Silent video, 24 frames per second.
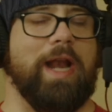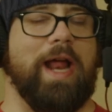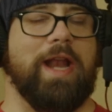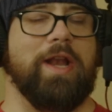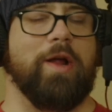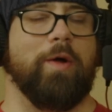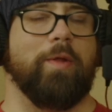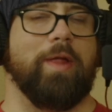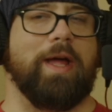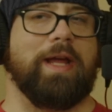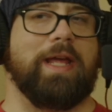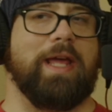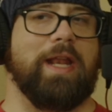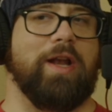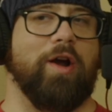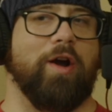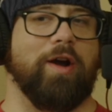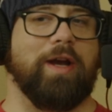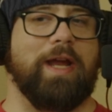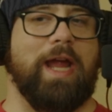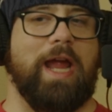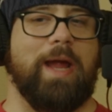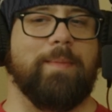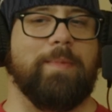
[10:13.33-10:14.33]
I know, like in
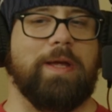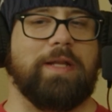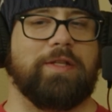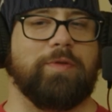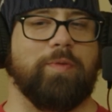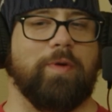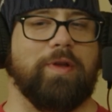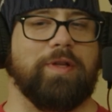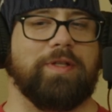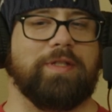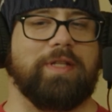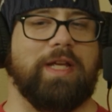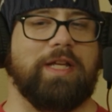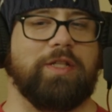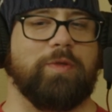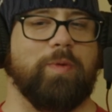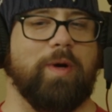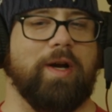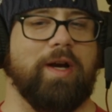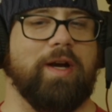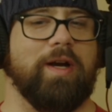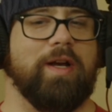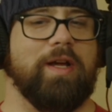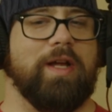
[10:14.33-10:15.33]
our game, it's one of those things
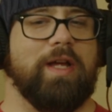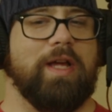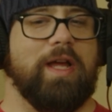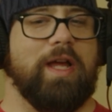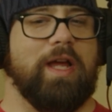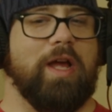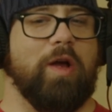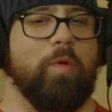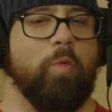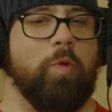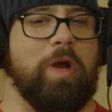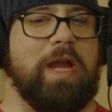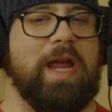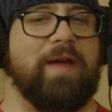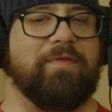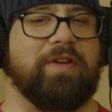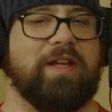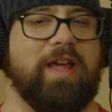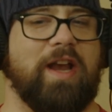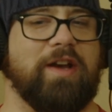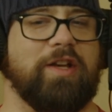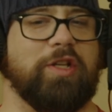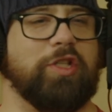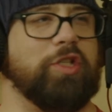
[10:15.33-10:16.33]
where we have to
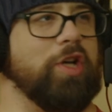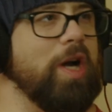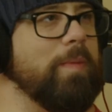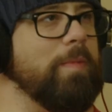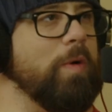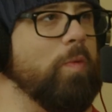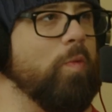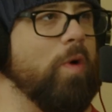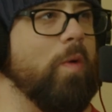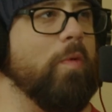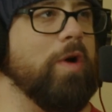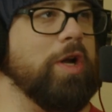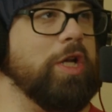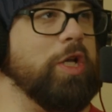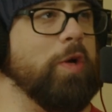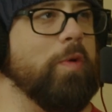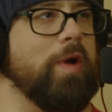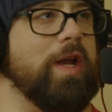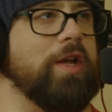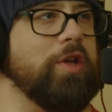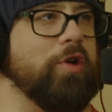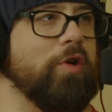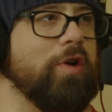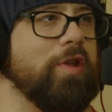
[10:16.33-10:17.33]
kind of determine what we're
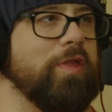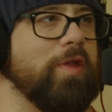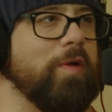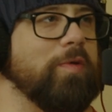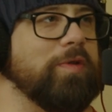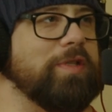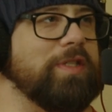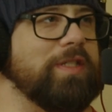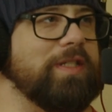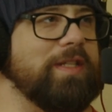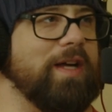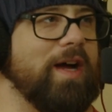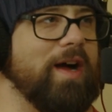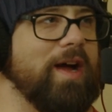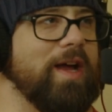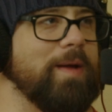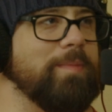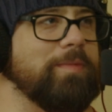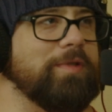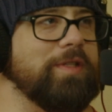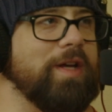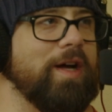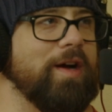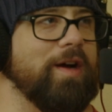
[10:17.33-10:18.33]
doing during those
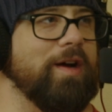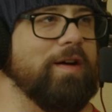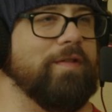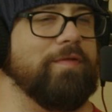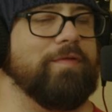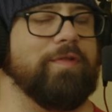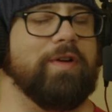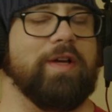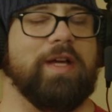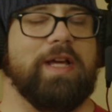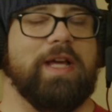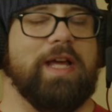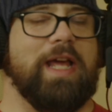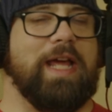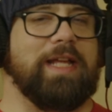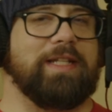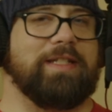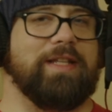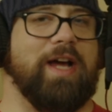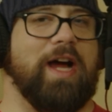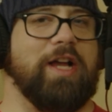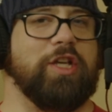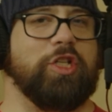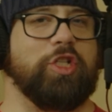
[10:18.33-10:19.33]
times of,
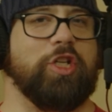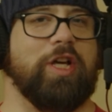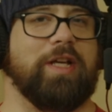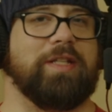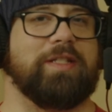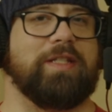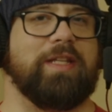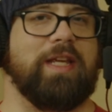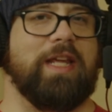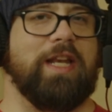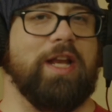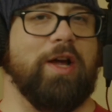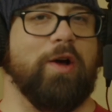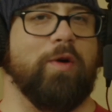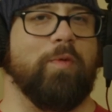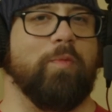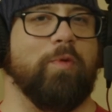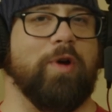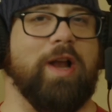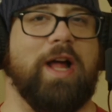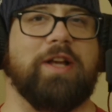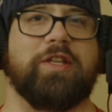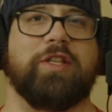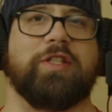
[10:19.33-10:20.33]
it's not just,
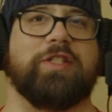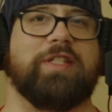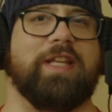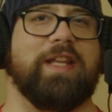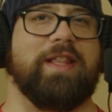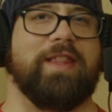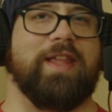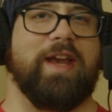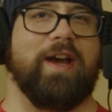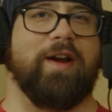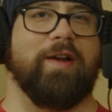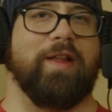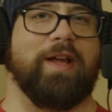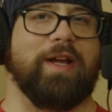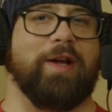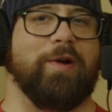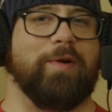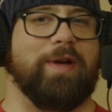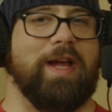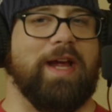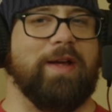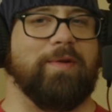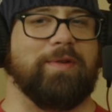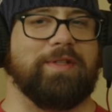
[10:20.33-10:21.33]
we're not just sitting there like,
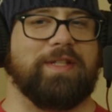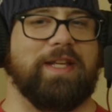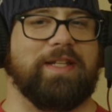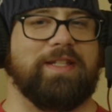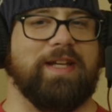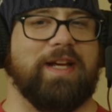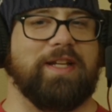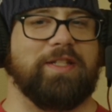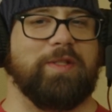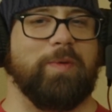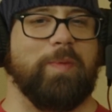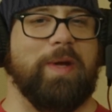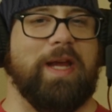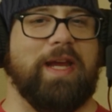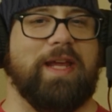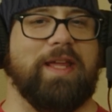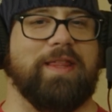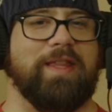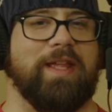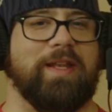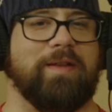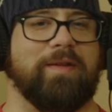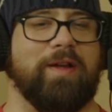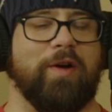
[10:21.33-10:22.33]
okay, well, it's going to take us a week.
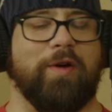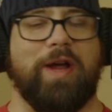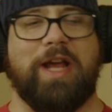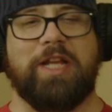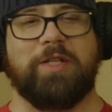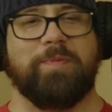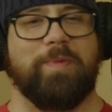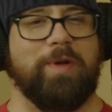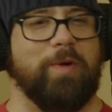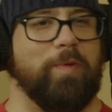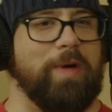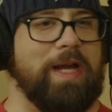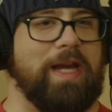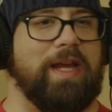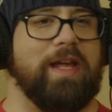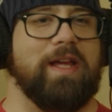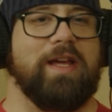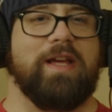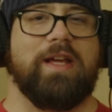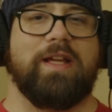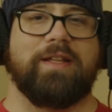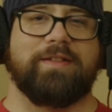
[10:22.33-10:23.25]
And then, okay, it's been a week.